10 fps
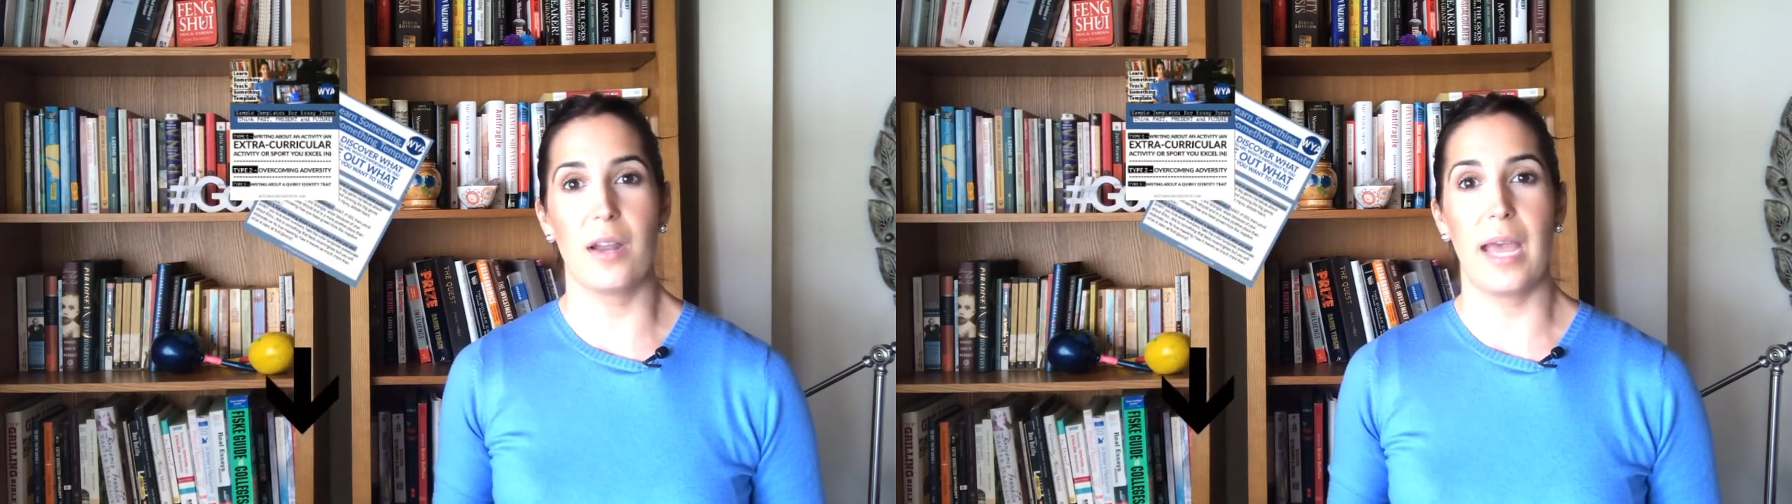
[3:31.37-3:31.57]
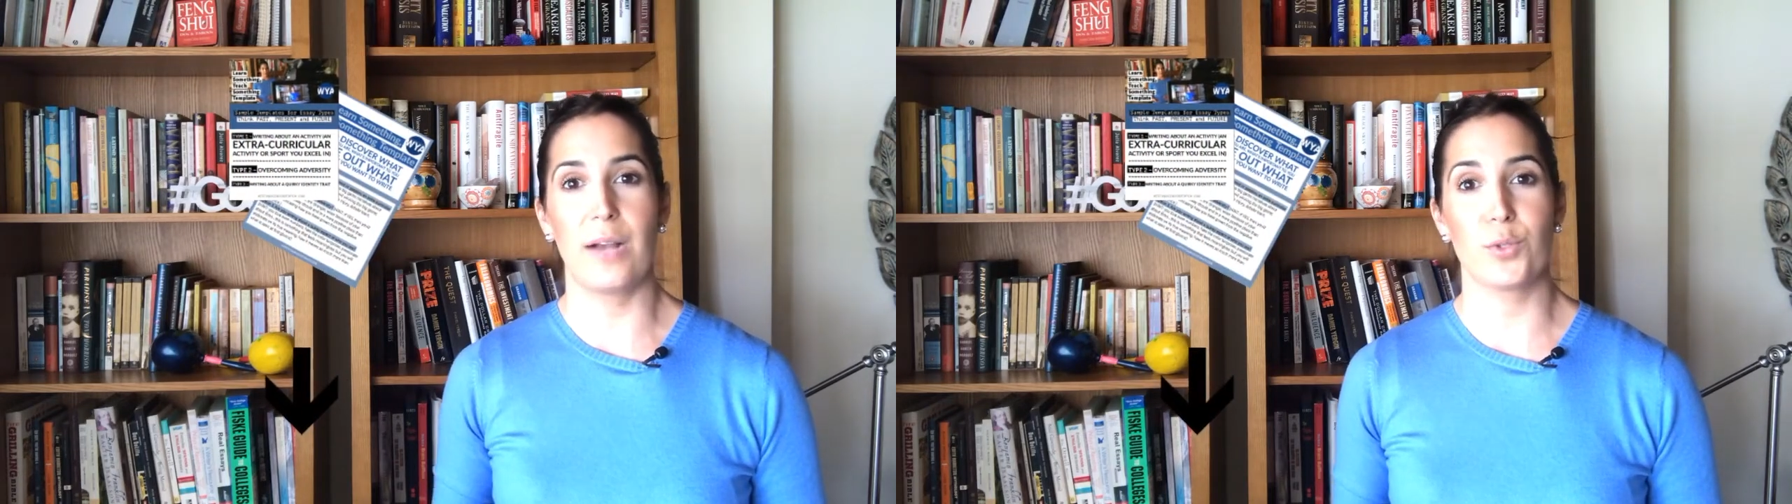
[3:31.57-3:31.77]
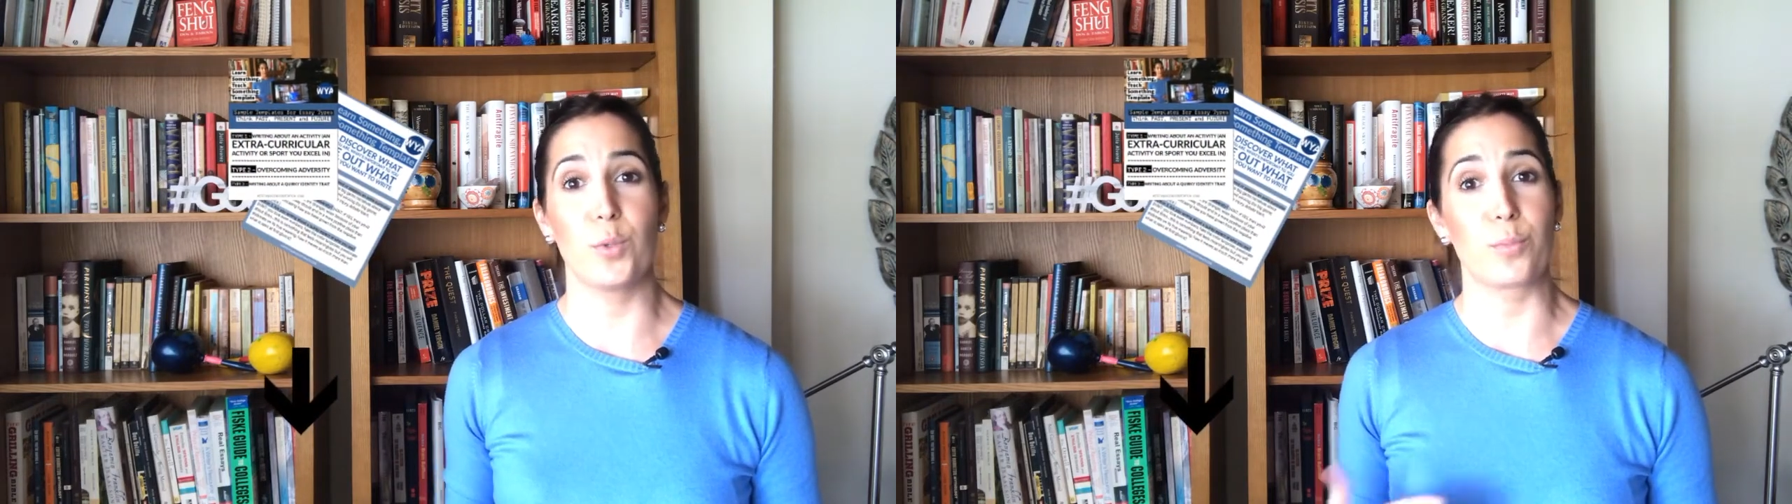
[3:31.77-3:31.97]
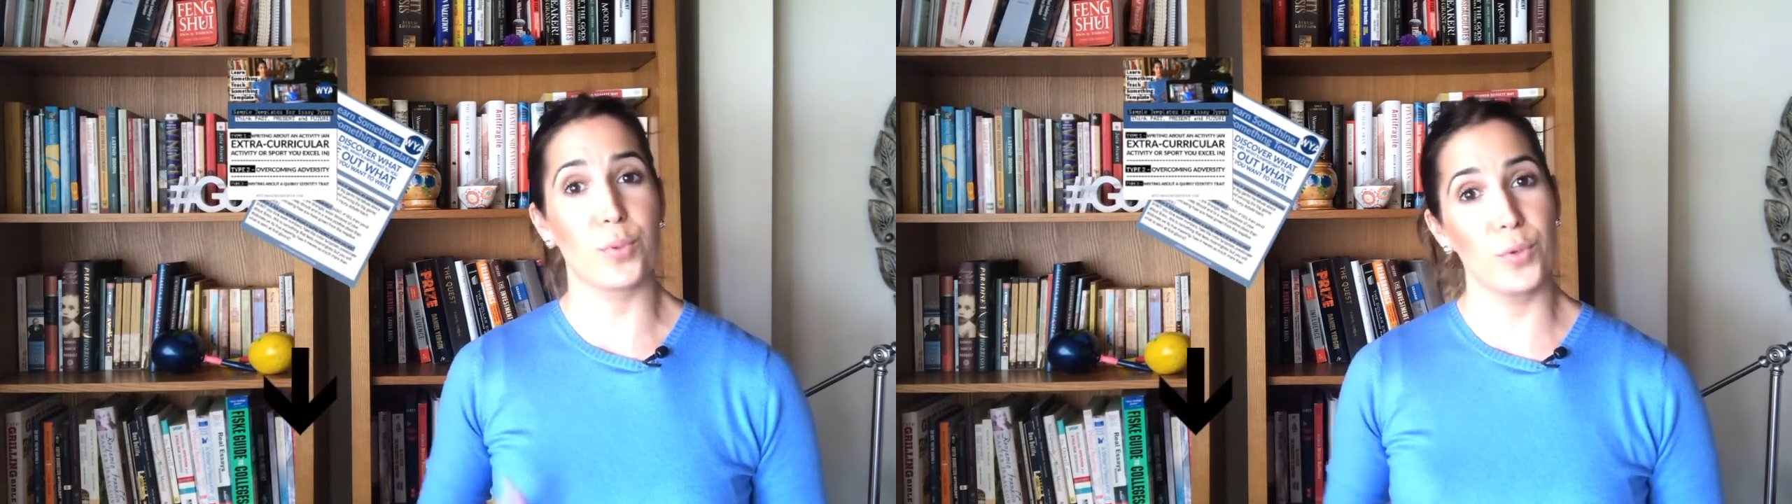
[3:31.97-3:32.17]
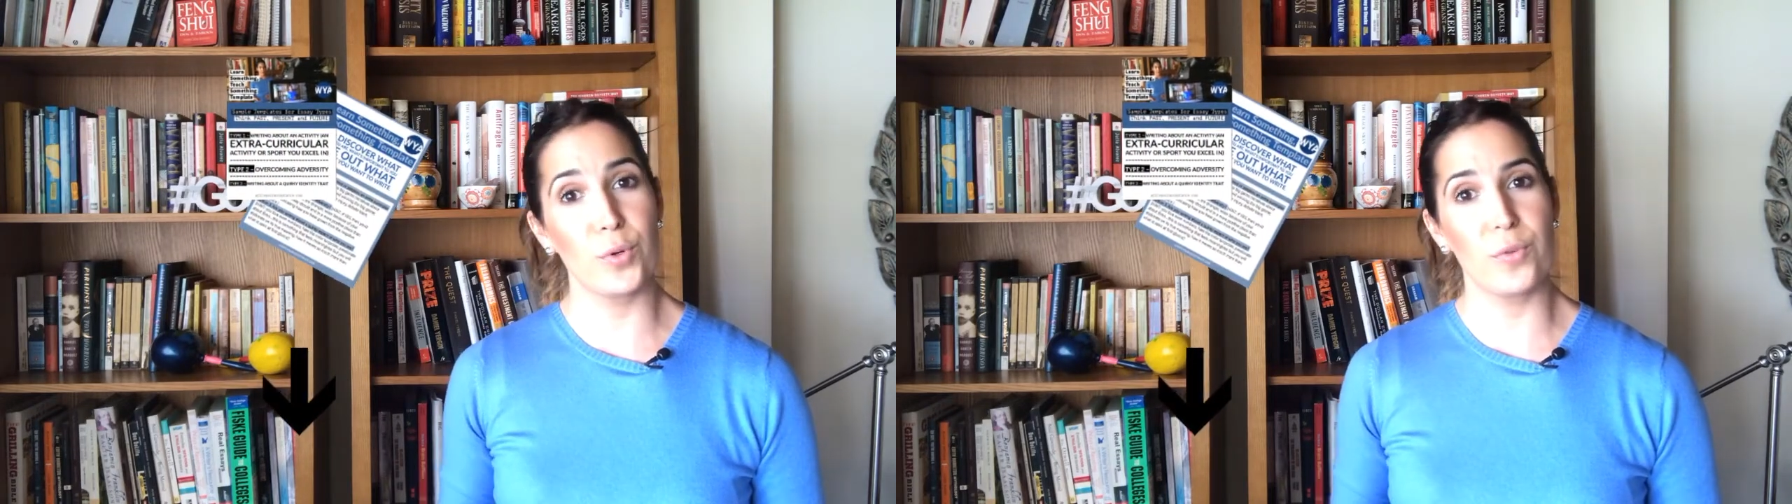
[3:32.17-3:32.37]
on how to
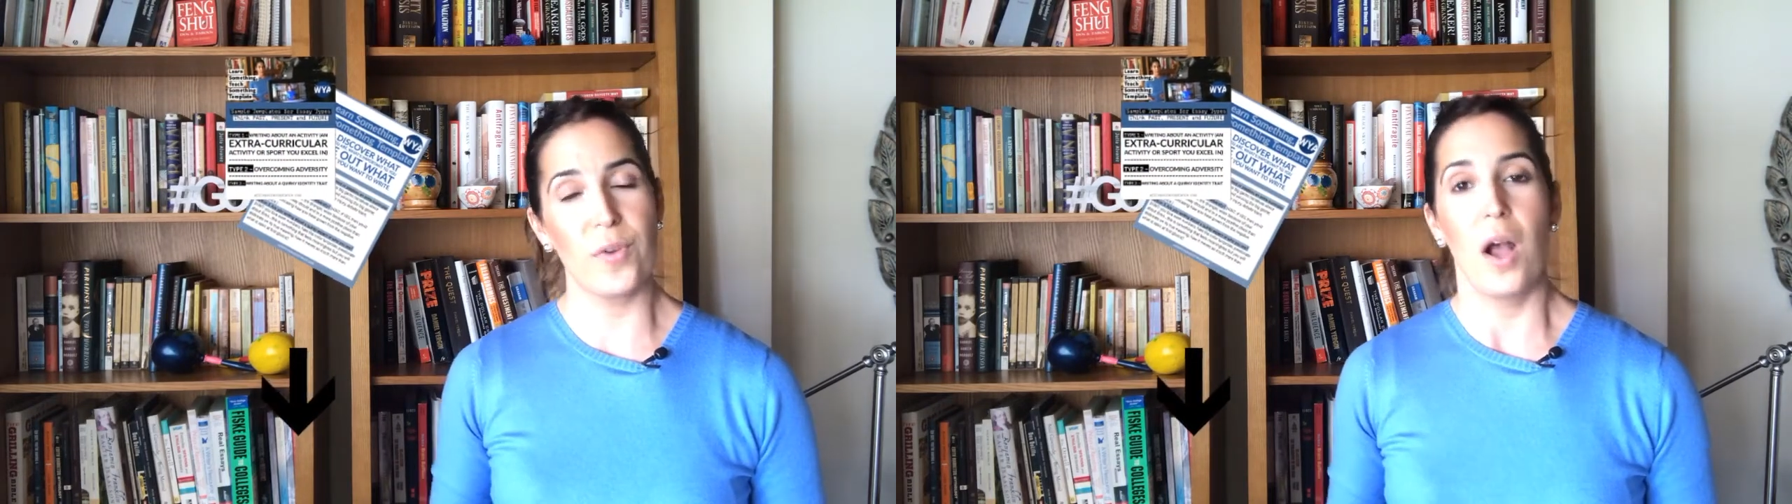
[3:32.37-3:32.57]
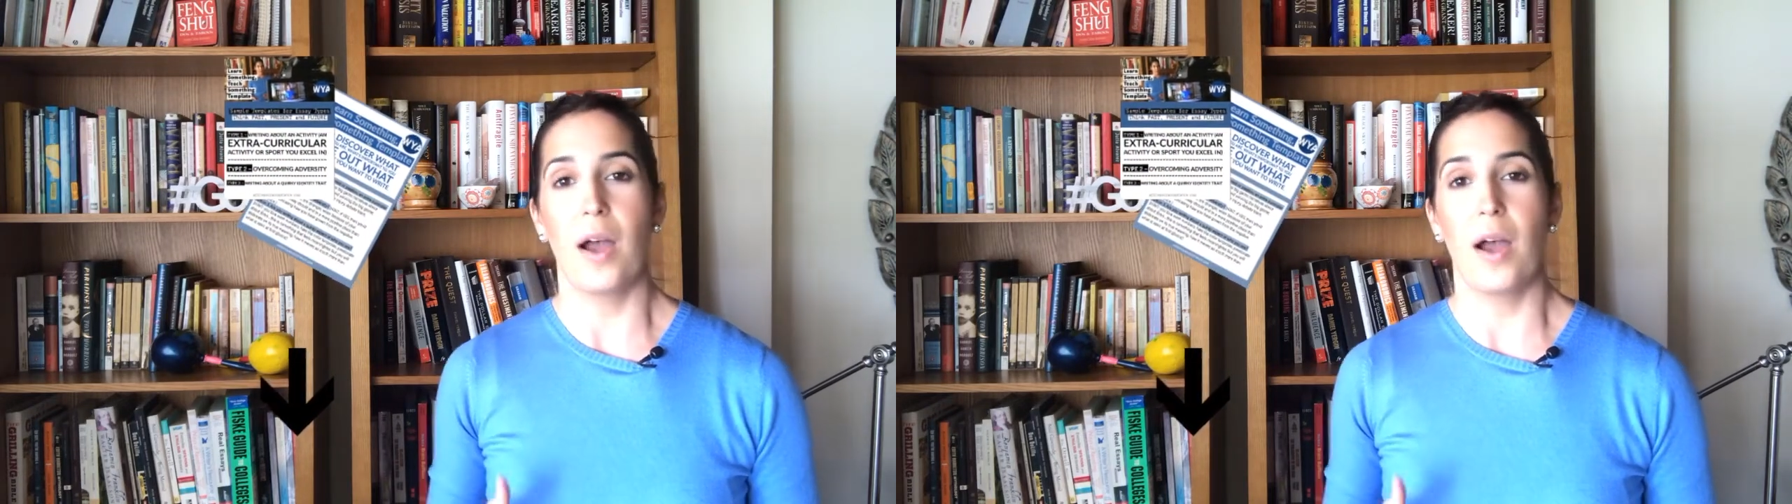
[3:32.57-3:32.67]
improve